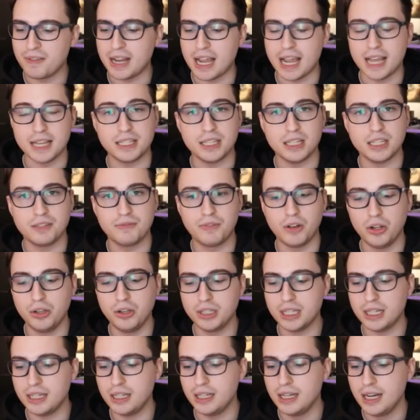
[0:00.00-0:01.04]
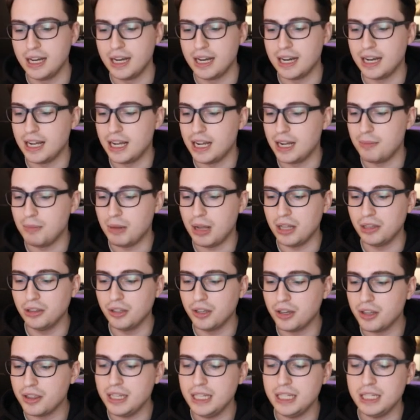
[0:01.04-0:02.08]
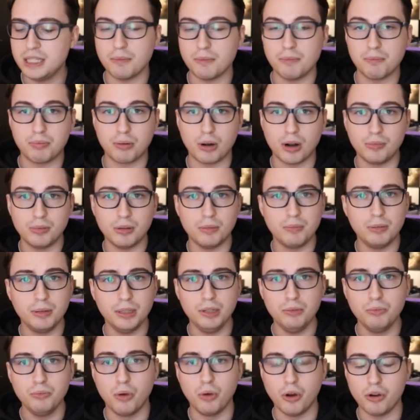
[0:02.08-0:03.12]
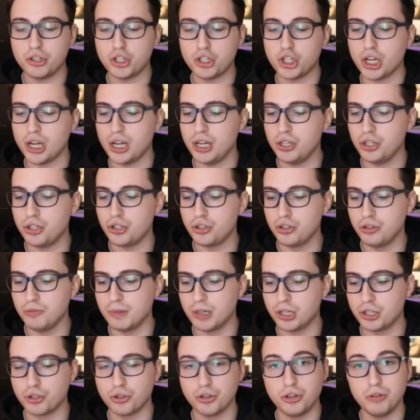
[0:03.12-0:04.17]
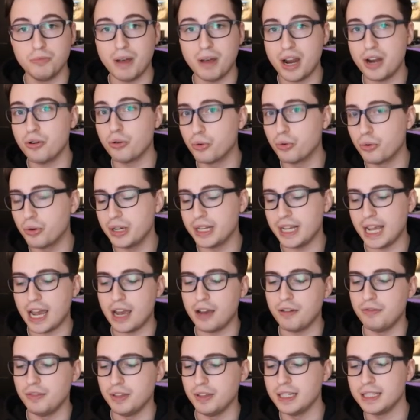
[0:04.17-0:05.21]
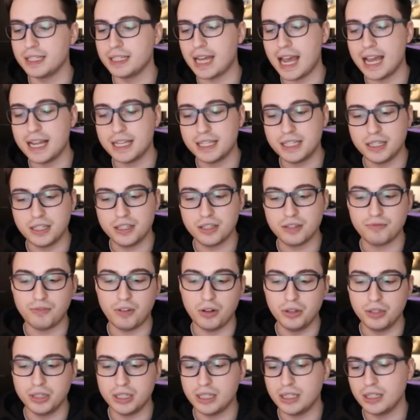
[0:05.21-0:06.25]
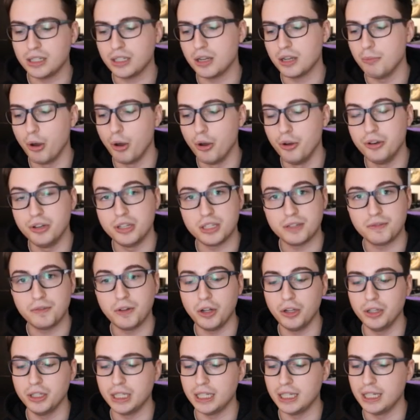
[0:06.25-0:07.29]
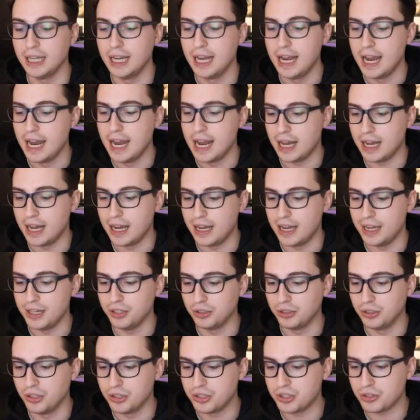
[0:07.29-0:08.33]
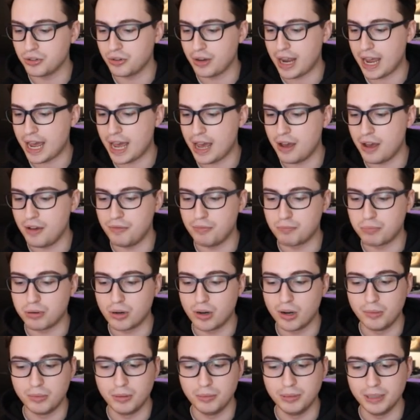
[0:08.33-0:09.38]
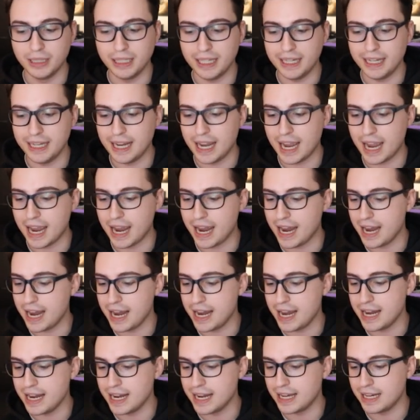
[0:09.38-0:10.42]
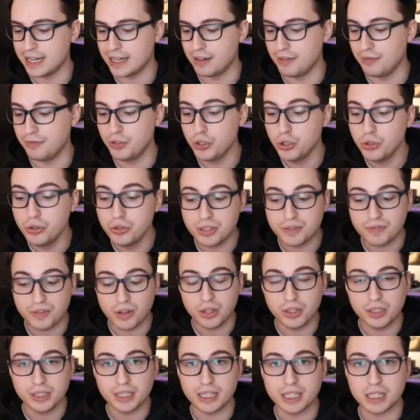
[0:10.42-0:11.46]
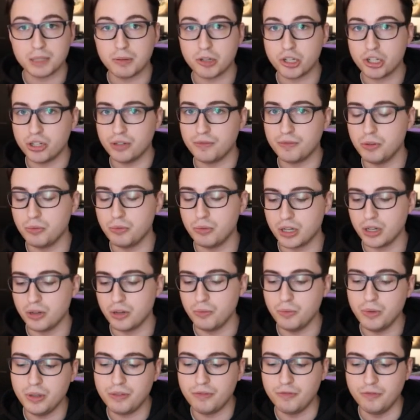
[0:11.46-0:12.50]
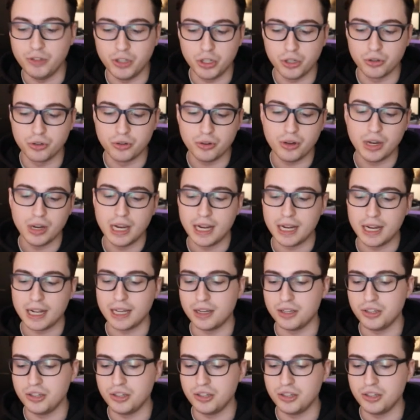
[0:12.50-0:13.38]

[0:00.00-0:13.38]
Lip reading: we have an assets folder. A lot of these probably won't change too much, or you might already have these. Assets folder, components folder. You'll also have probably a views folder, especially if you're working with Vue.